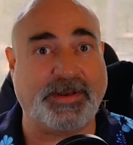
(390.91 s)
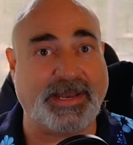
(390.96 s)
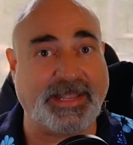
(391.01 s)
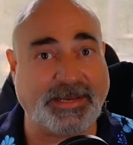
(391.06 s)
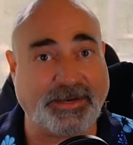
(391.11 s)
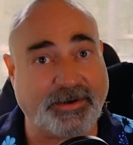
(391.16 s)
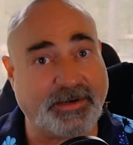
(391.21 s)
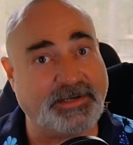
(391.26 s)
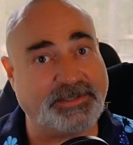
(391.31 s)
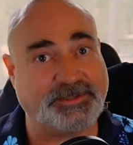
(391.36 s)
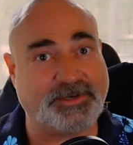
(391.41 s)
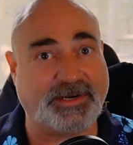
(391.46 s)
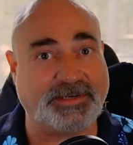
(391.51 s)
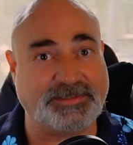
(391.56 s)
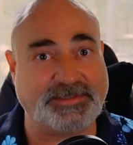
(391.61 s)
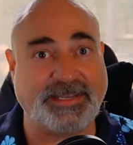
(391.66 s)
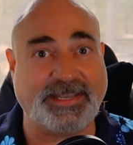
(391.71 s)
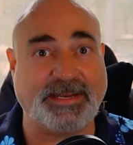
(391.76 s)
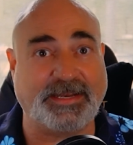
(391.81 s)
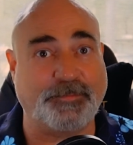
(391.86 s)
And then you're going to
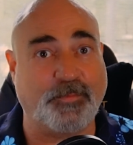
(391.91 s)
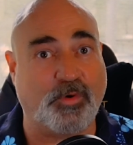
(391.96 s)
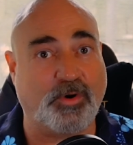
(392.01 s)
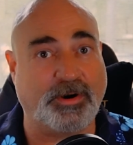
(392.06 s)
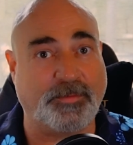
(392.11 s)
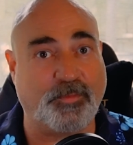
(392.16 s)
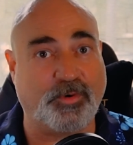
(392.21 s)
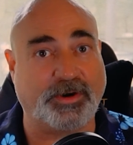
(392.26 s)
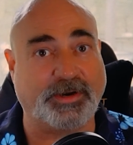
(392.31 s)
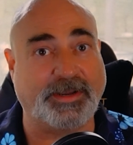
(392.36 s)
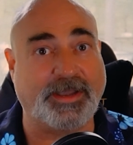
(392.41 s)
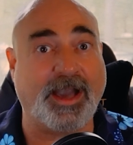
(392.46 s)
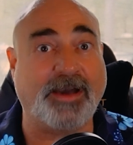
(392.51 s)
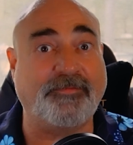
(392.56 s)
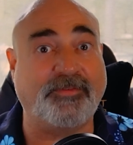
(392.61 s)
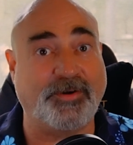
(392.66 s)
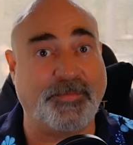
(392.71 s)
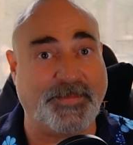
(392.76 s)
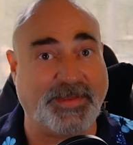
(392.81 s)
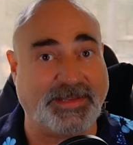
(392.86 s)
start seeing more and more
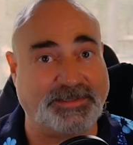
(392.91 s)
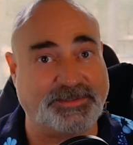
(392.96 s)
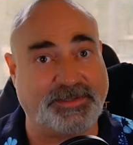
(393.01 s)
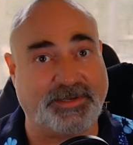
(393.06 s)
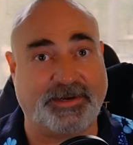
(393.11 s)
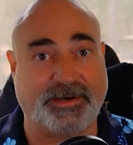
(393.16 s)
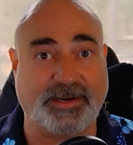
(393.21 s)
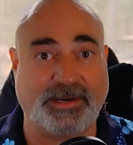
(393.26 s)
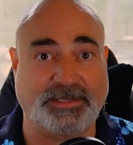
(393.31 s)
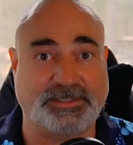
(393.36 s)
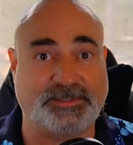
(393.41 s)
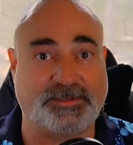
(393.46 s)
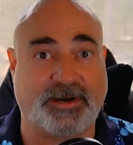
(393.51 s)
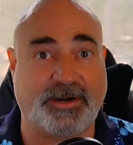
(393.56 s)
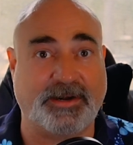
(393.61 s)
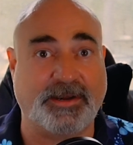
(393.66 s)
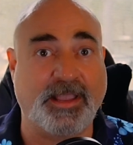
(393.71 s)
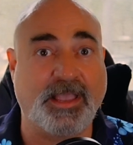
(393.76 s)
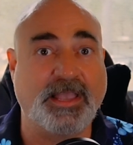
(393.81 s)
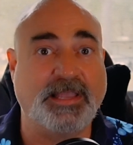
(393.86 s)
governments that are going to
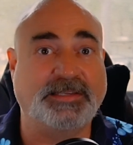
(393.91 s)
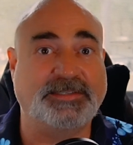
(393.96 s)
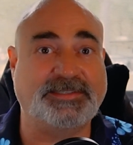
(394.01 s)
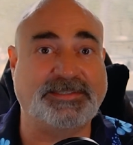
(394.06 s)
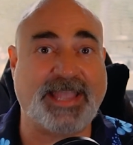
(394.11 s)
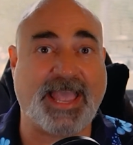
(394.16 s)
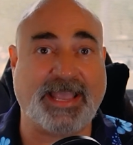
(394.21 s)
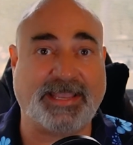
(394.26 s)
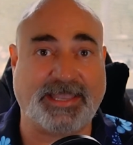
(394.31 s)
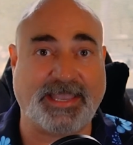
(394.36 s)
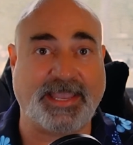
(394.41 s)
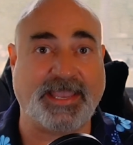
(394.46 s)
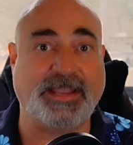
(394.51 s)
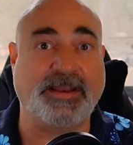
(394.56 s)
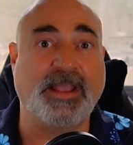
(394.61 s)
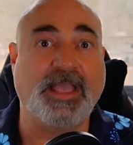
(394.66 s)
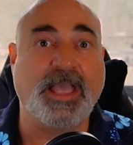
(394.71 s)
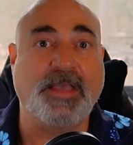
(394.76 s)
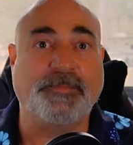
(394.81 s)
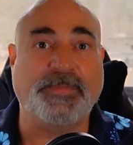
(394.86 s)
start stacking
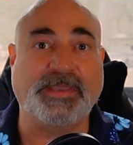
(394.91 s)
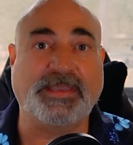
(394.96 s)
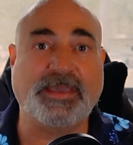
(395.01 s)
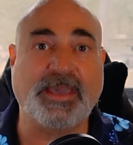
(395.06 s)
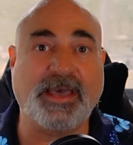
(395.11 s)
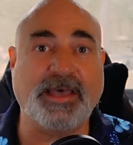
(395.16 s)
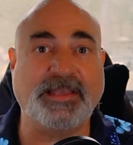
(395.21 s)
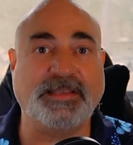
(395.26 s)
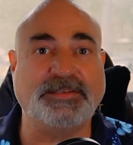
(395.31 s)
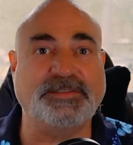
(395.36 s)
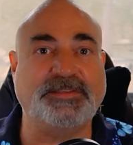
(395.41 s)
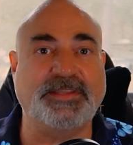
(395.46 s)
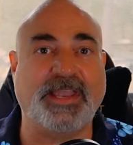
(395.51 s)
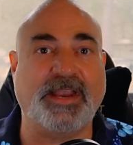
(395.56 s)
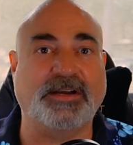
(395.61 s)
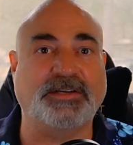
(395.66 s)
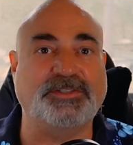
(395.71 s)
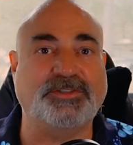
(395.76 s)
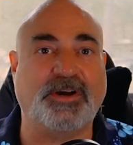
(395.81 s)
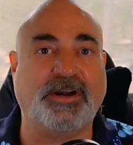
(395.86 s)
it because
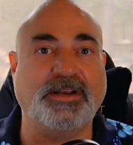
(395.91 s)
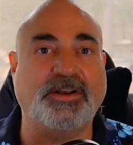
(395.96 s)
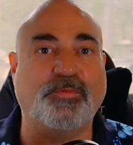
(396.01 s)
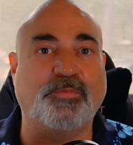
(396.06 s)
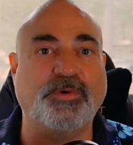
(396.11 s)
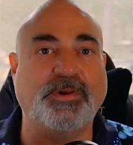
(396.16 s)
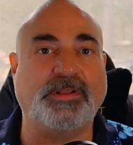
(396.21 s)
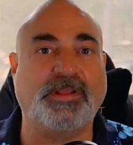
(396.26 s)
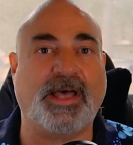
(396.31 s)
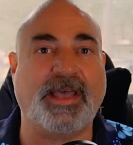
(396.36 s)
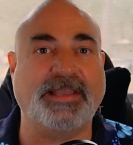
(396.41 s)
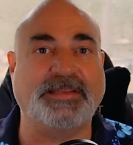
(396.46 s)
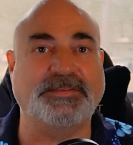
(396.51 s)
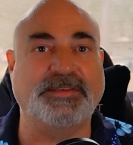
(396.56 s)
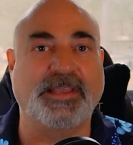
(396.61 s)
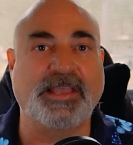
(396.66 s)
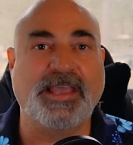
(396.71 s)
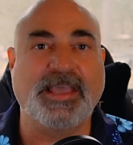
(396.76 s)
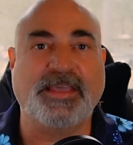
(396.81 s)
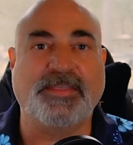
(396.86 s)
they are starting to
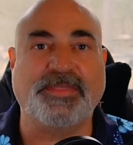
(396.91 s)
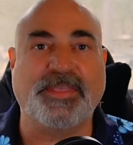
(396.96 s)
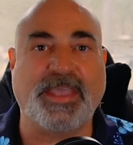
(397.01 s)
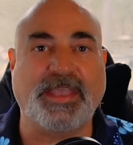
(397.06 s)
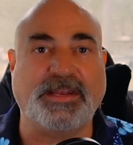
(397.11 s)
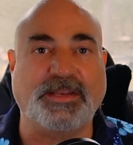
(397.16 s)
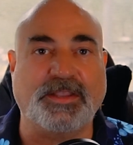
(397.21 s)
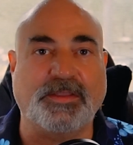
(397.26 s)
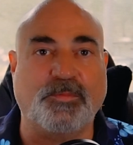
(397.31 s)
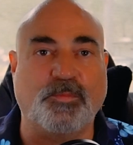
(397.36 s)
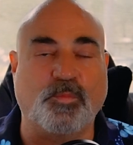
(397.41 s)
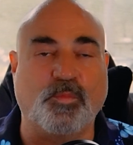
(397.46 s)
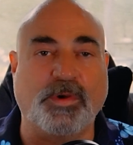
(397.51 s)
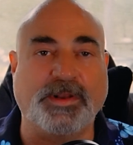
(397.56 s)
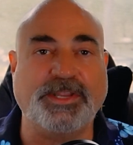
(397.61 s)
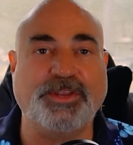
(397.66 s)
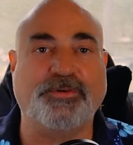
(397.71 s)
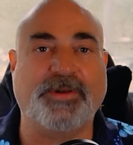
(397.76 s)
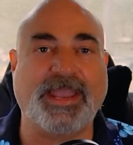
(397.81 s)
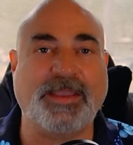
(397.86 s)
realize that
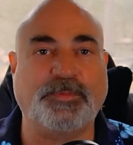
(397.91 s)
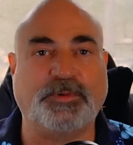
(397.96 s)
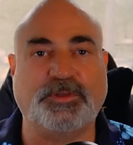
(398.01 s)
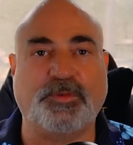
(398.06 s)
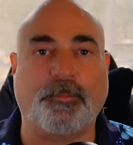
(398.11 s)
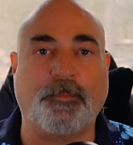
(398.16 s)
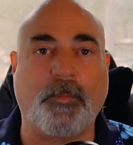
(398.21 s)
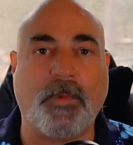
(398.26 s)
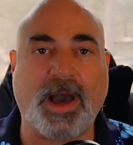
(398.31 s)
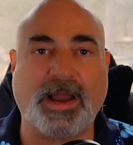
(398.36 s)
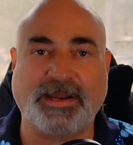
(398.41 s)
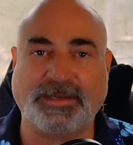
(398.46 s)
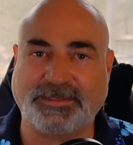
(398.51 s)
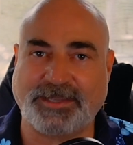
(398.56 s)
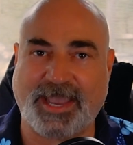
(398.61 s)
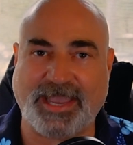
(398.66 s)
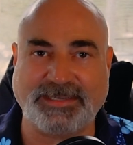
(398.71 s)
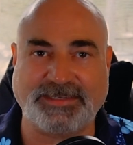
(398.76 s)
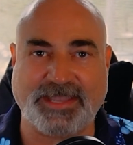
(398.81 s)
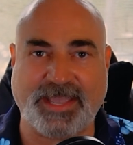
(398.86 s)
when you're able to
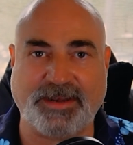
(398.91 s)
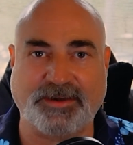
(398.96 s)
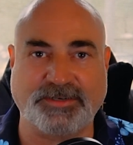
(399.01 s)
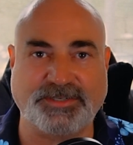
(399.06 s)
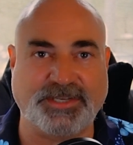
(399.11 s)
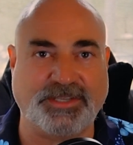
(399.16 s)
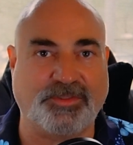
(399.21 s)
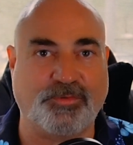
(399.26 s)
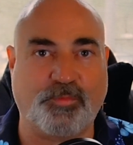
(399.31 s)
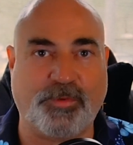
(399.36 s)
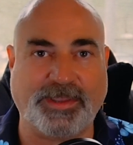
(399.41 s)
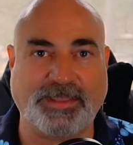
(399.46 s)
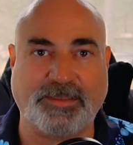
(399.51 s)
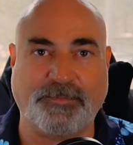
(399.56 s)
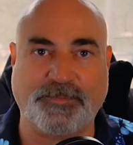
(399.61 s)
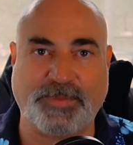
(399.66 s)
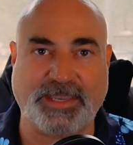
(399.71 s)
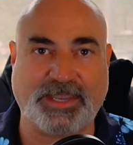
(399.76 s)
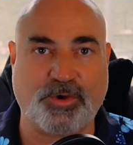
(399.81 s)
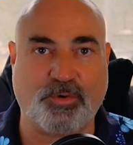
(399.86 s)
monetize energy the way
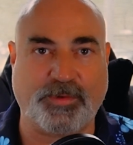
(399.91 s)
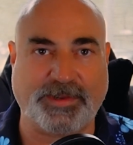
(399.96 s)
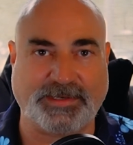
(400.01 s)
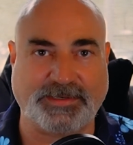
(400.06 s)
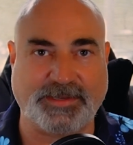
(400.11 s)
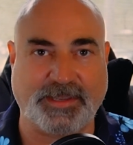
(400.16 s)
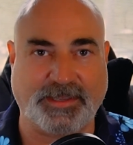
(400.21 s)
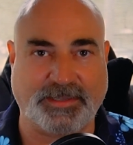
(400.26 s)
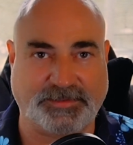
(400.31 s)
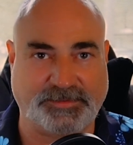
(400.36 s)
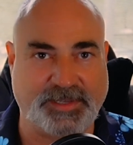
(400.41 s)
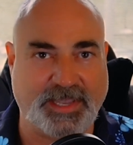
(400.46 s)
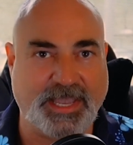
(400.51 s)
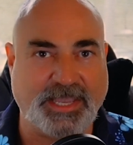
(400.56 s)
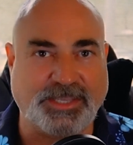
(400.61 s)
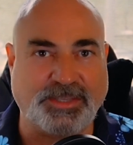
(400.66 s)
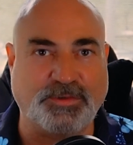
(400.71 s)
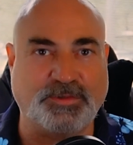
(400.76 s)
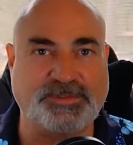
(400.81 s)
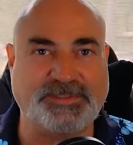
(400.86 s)
that Bitcoin does,
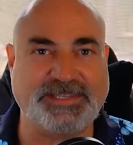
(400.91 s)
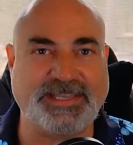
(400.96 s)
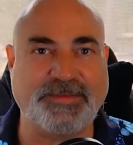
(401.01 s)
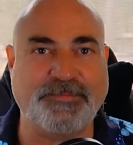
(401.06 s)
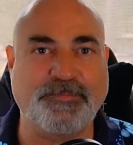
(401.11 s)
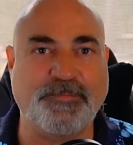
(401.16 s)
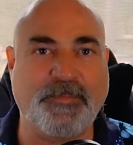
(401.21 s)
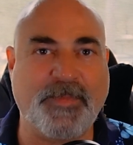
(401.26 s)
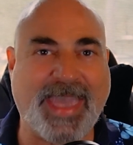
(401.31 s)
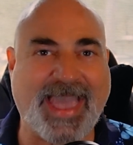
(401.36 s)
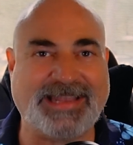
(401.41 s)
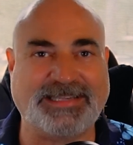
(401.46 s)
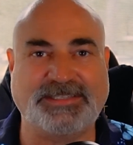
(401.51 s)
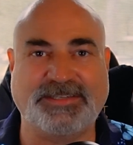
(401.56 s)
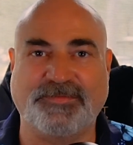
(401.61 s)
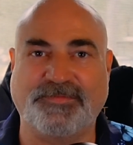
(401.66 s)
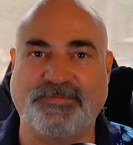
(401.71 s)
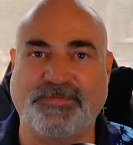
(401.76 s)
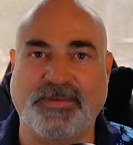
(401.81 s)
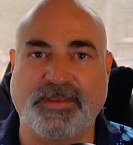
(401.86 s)
you see
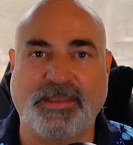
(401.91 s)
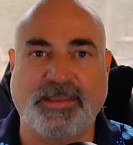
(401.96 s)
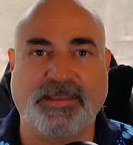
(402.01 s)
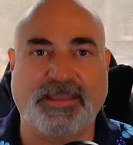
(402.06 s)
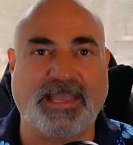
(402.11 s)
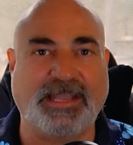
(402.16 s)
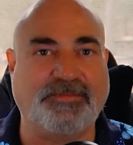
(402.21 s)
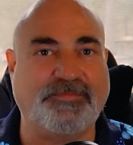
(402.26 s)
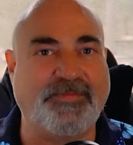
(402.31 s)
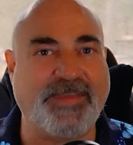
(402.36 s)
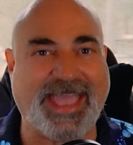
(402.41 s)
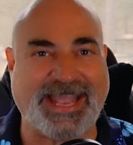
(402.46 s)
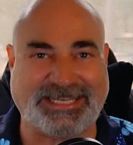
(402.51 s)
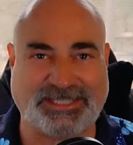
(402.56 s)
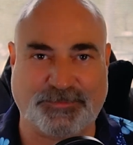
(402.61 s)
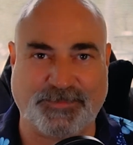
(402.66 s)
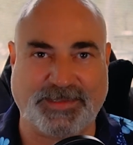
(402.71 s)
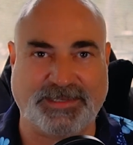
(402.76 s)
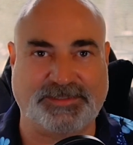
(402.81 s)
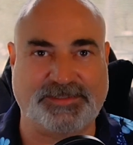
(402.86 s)
massive
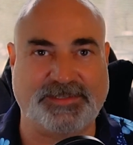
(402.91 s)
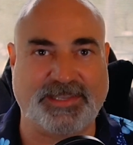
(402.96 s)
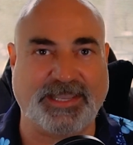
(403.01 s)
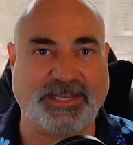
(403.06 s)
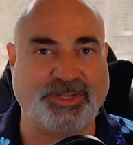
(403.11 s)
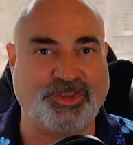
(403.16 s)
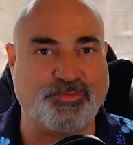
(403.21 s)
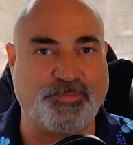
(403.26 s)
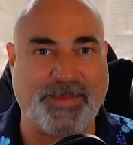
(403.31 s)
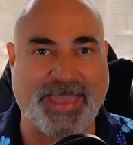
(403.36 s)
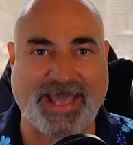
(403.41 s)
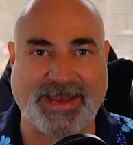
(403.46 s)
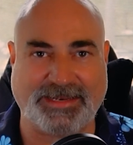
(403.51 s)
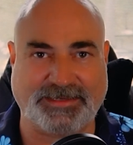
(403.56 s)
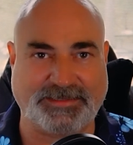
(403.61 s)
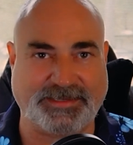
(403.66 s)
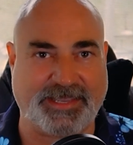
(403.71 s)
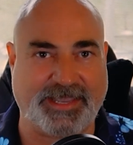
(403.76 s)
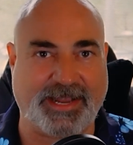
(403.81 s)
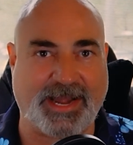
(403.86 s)
advancements in
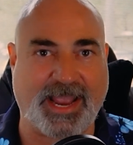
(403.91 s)
humanity.